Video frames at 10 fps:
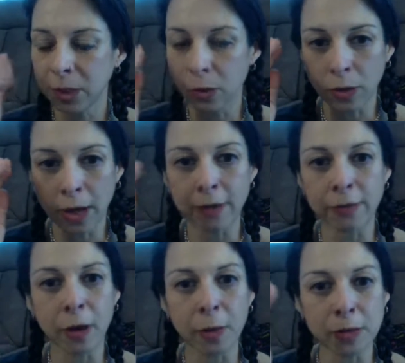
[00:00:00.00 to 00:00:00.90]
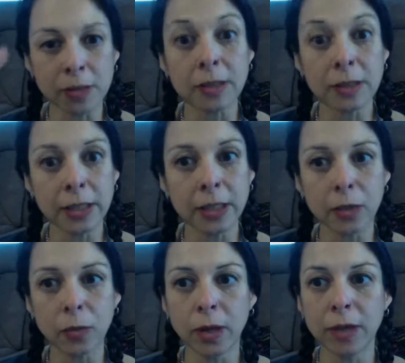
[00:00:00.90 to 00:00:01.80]
kind of almost a
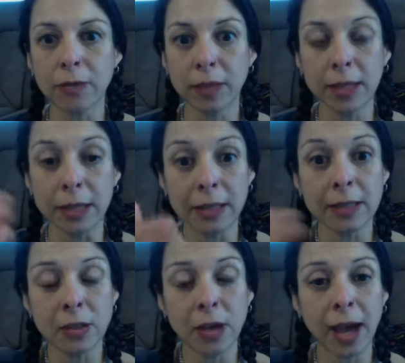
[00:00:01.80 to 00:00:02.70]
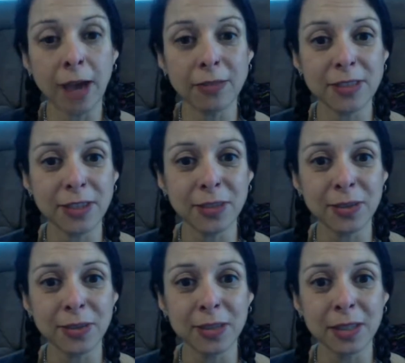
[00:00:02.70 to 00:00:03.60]
linear way of thinking, because you have
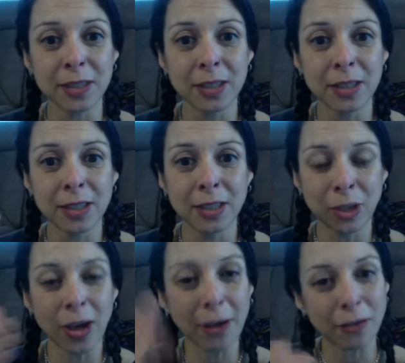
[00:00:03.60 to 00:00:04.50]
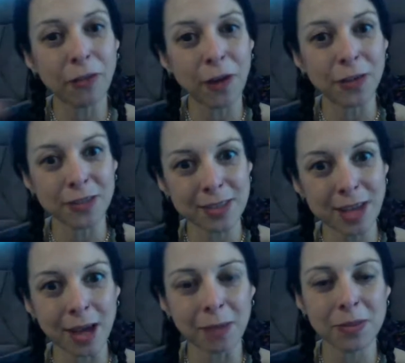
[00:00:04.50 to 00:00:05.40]
to follow the
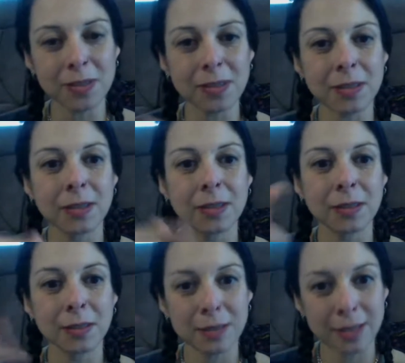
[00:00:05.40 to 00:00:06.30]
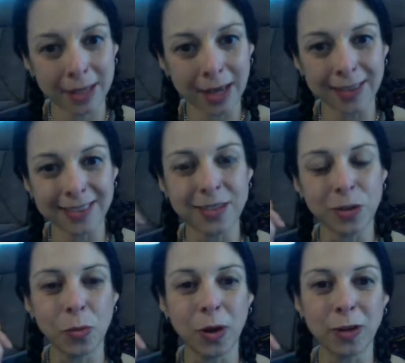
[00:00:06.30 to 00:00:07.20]
steps to get
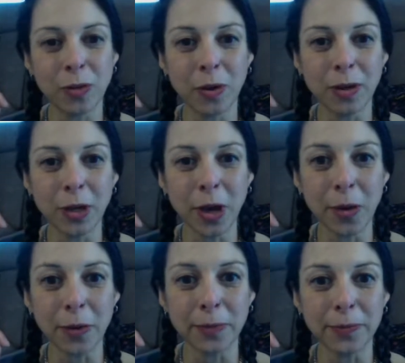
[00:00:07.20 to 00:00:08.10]
to where you want to go.